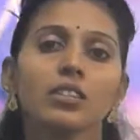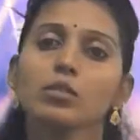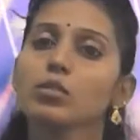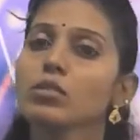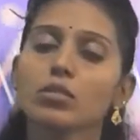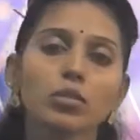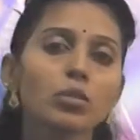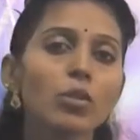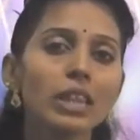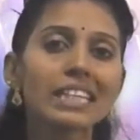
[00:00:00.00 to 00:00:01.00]
You should
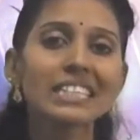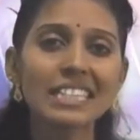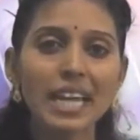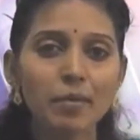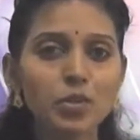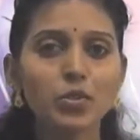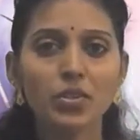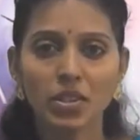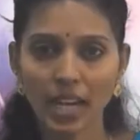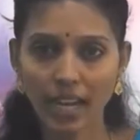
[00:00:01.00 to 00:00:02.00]
know all these types
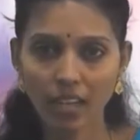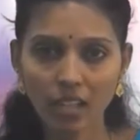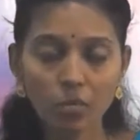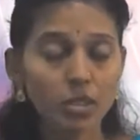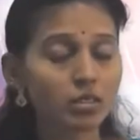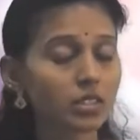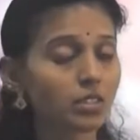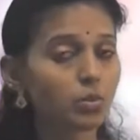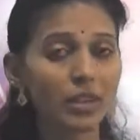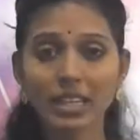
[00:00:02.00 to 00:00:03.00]
of triangle because
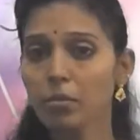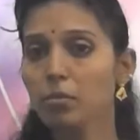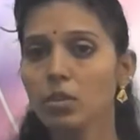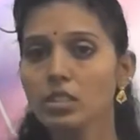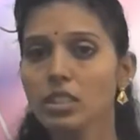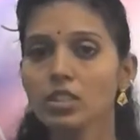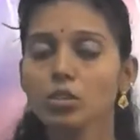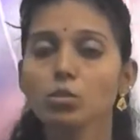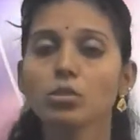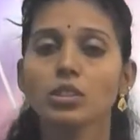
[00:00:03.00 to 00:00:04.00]
it's very
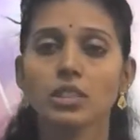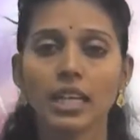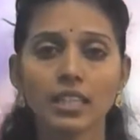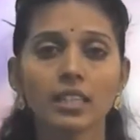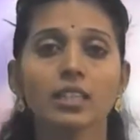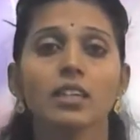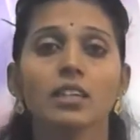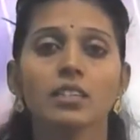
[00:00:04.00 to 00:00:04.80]
important to study.